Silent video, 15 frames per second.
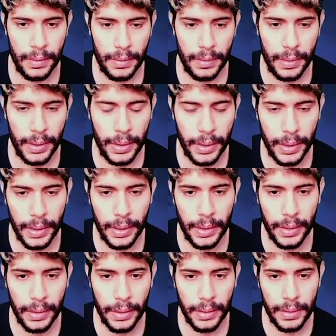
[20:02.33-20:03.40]

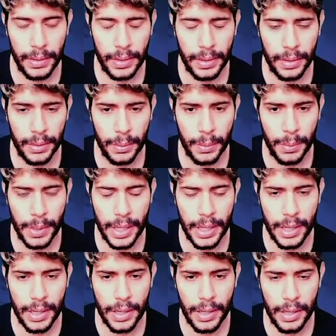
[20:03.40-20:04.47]
And
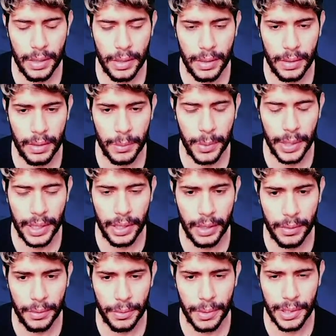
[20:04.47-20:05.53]
we we get a
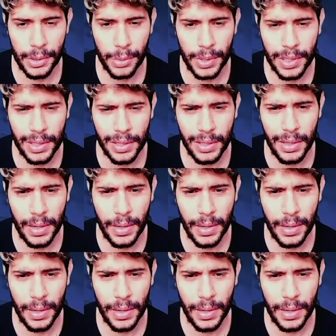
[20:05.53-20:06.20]
free switch in